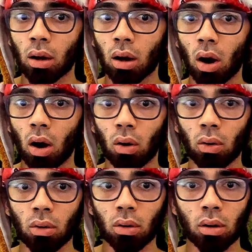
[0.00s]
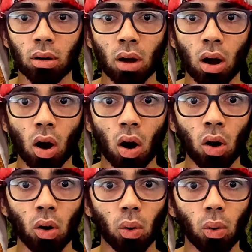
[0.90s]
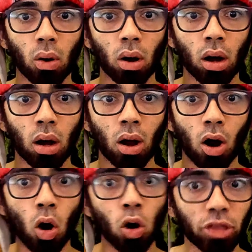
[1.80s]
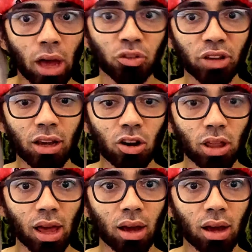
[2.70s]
Oh. Oh. Oh, now he gonna...